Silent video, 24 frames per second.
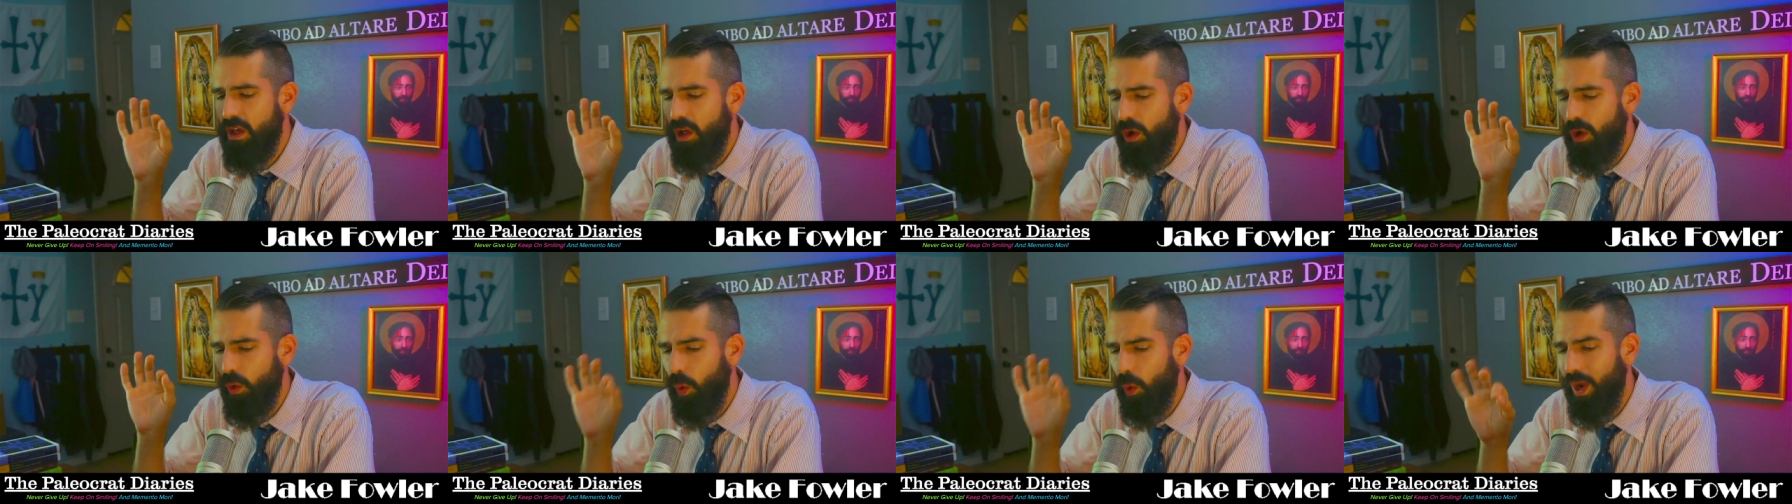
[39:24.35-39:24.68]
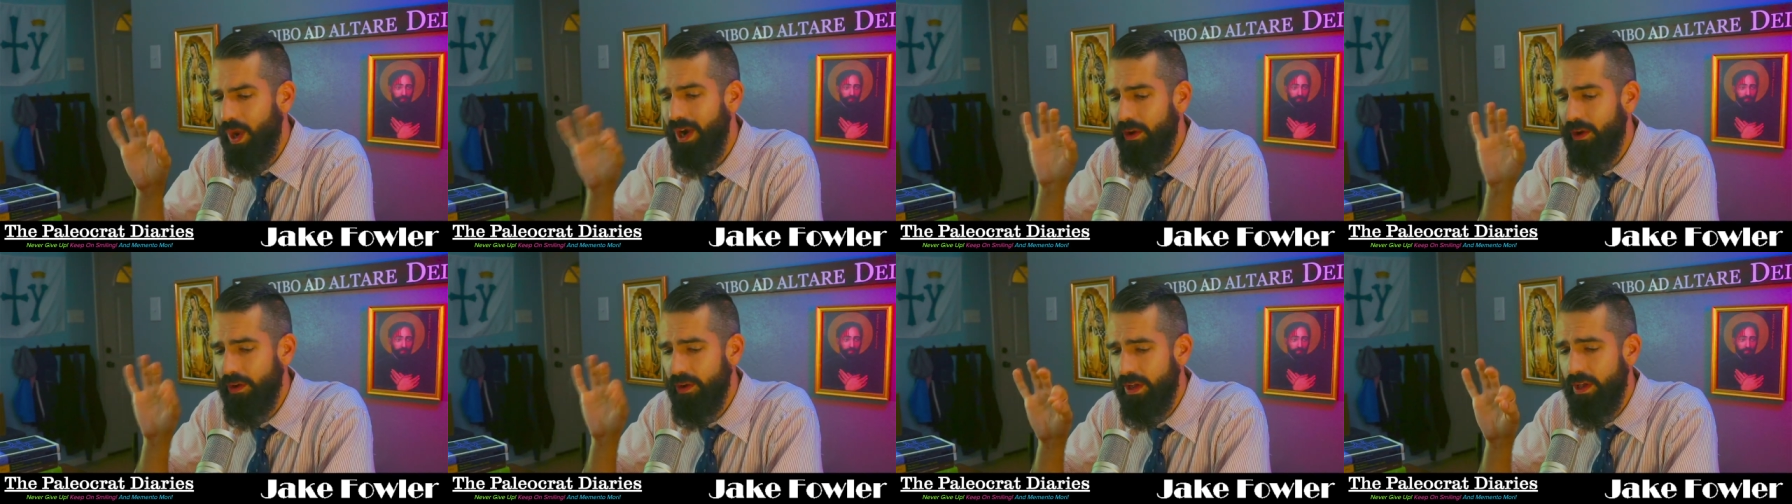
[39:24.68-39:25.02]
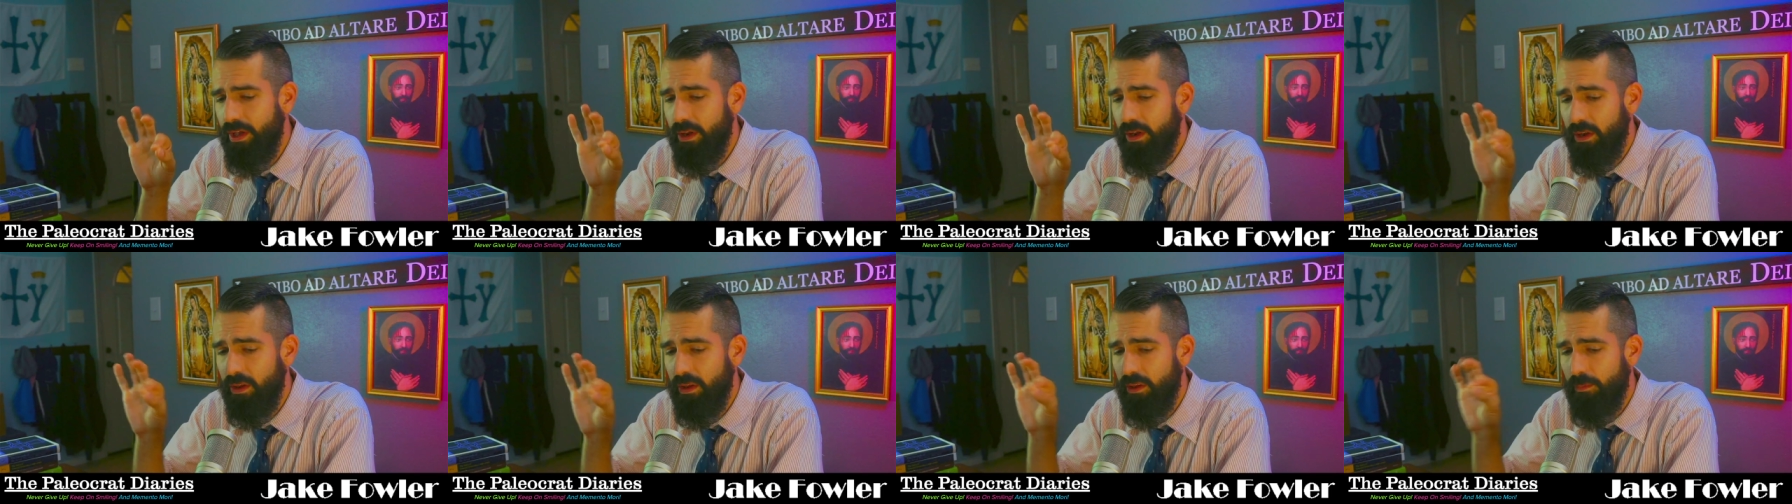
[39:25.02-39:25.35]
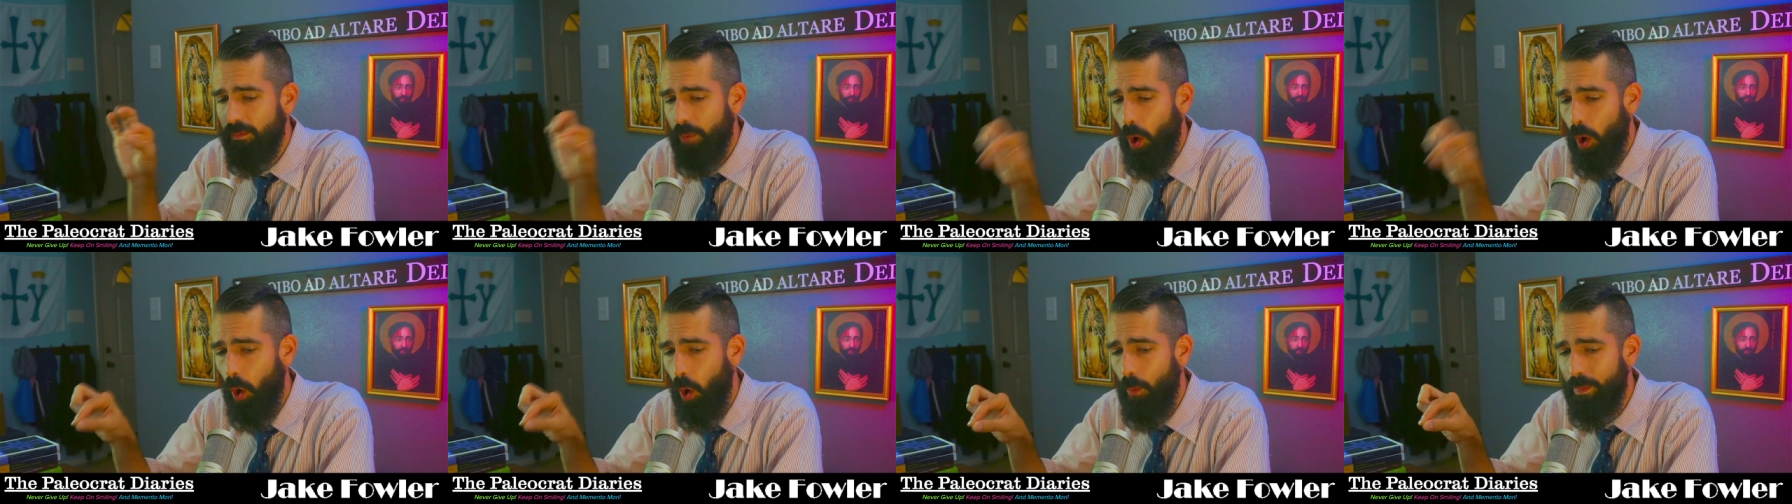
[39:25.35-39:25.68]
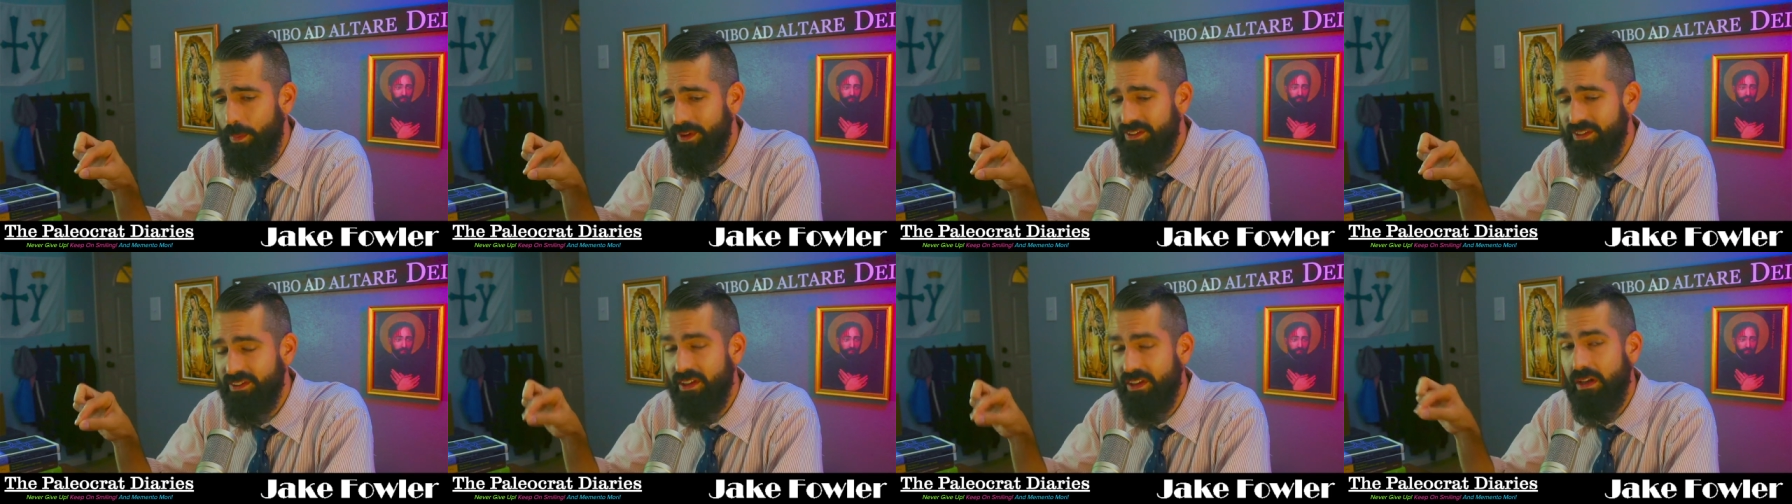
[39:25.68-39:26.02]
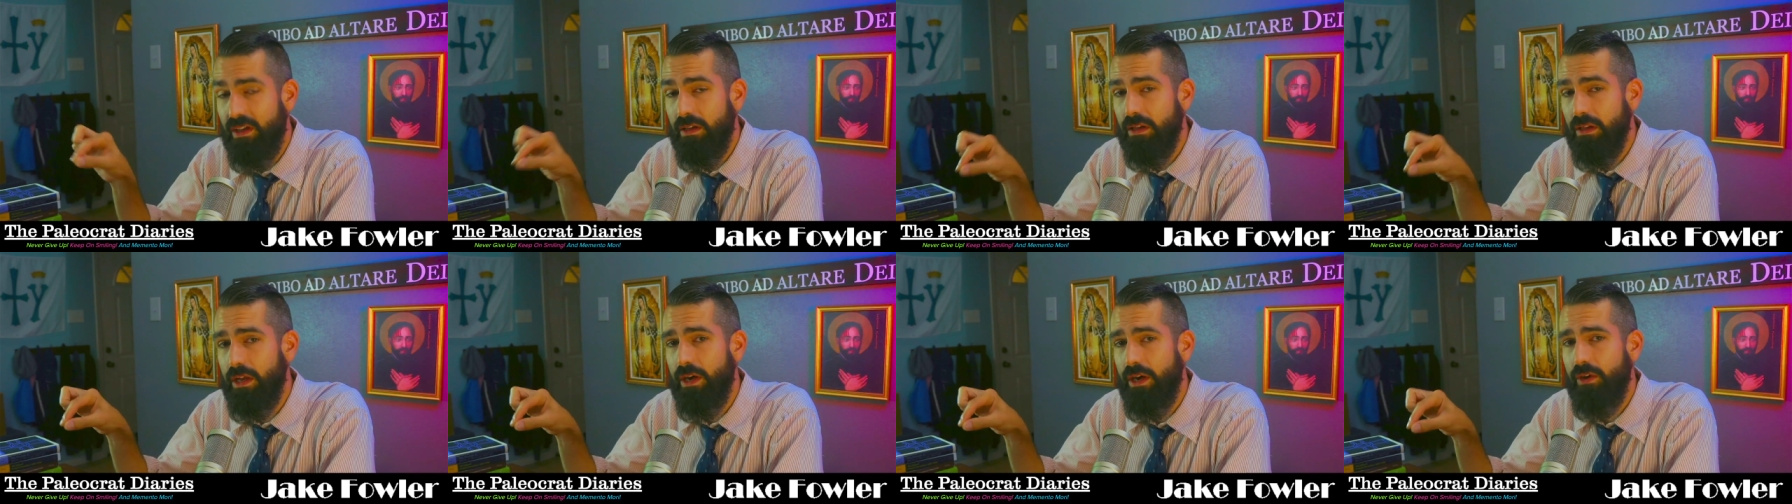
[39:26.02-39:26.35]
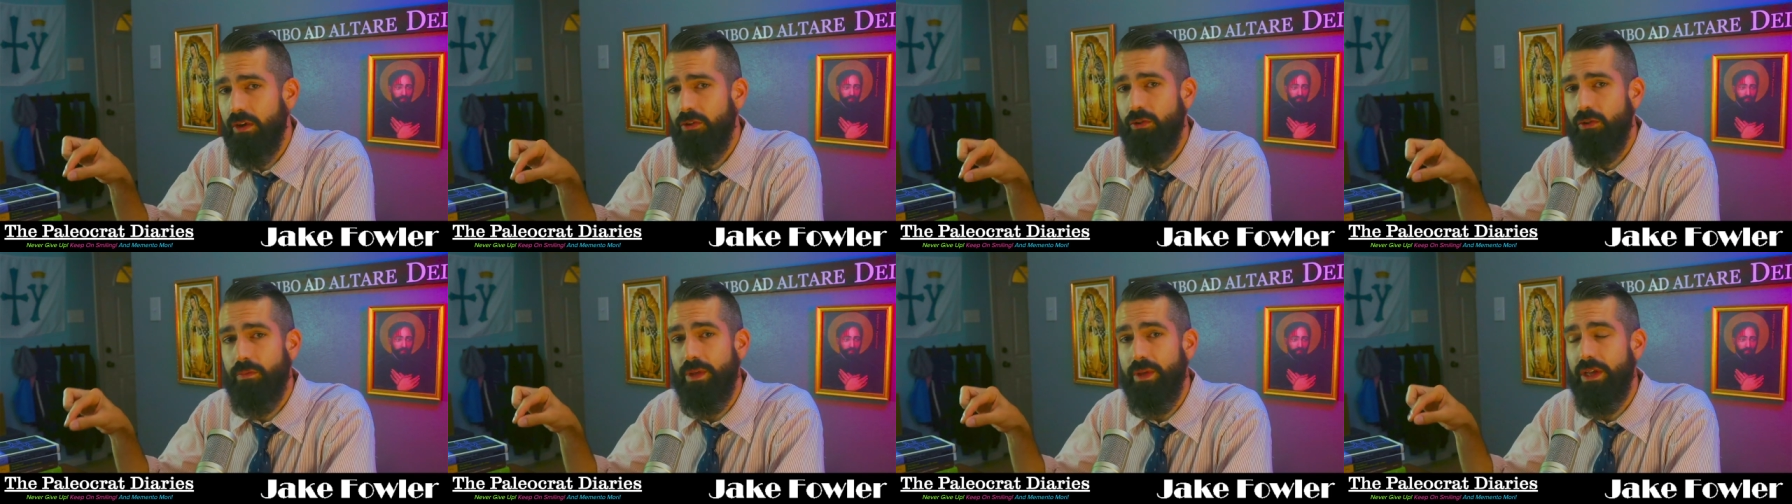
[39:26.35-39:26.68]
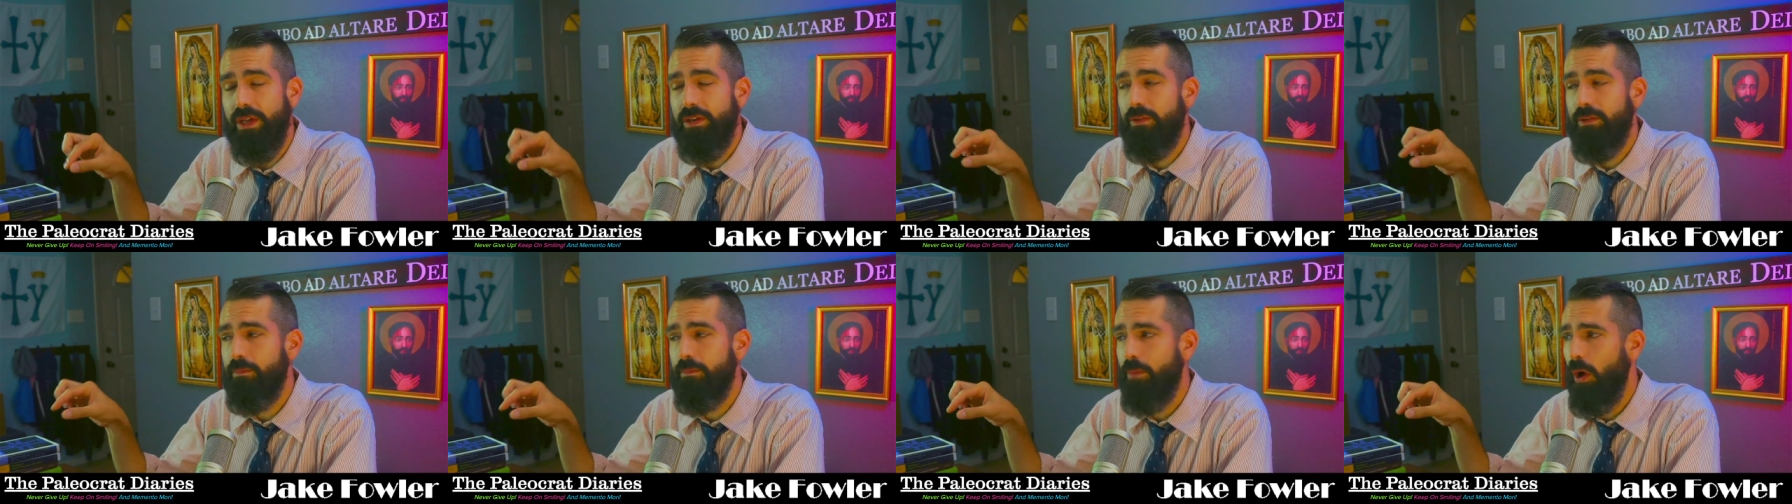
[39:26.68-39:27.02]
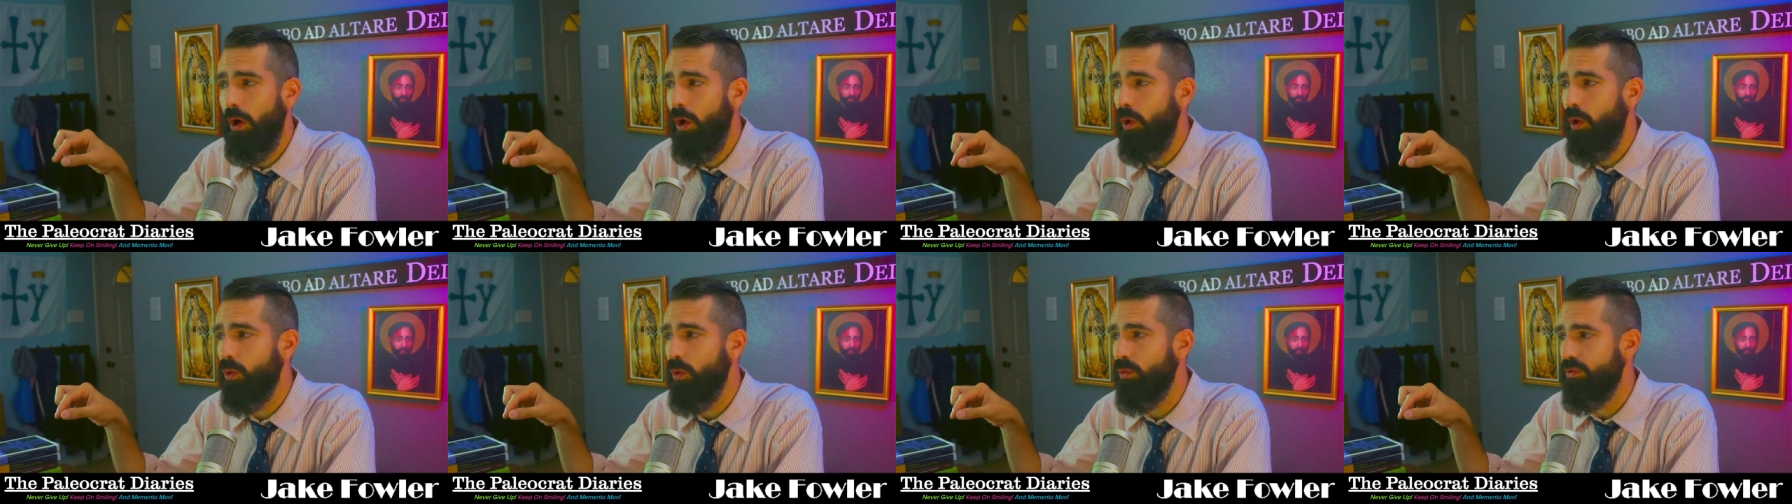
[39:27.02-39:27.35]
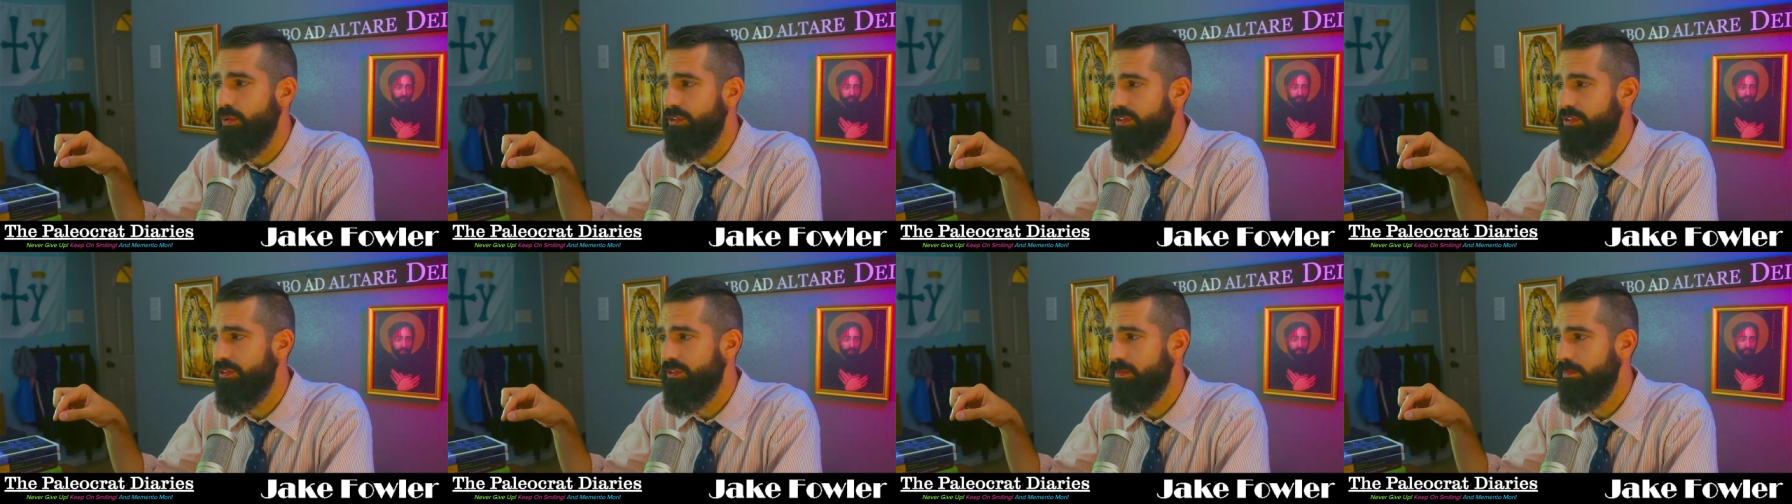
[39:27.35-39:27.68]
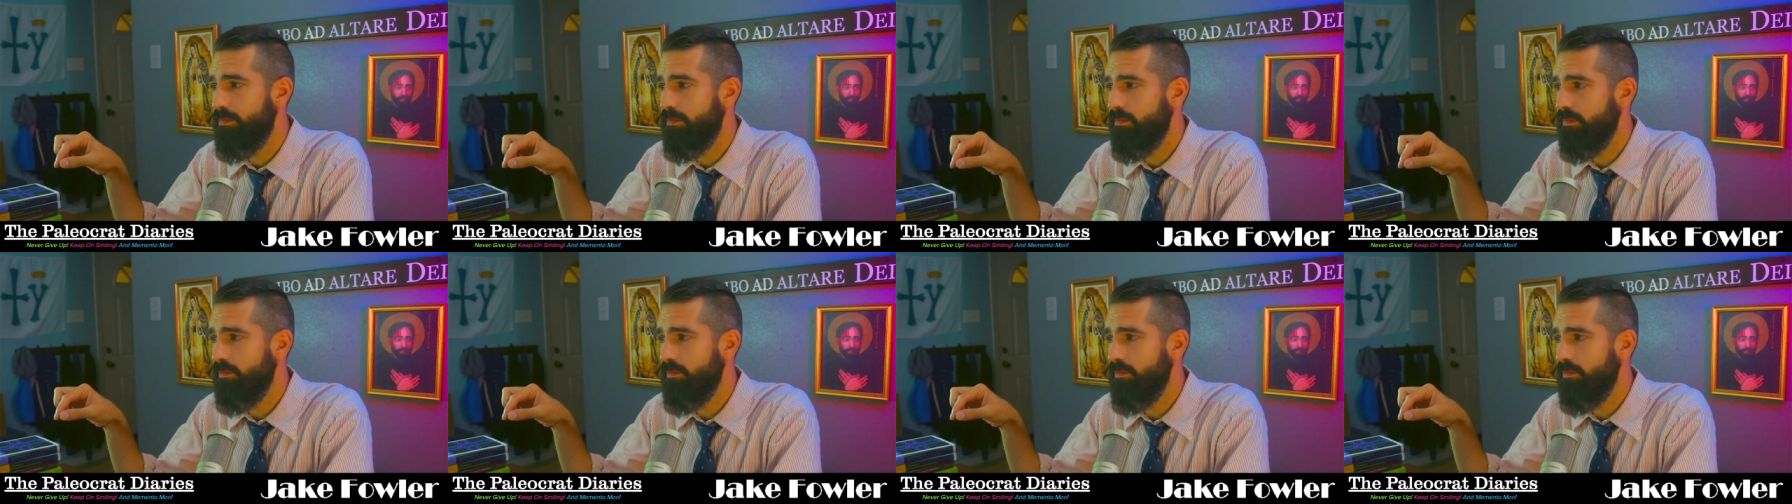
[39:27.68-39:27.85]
wherein the pope is declared to be deposed.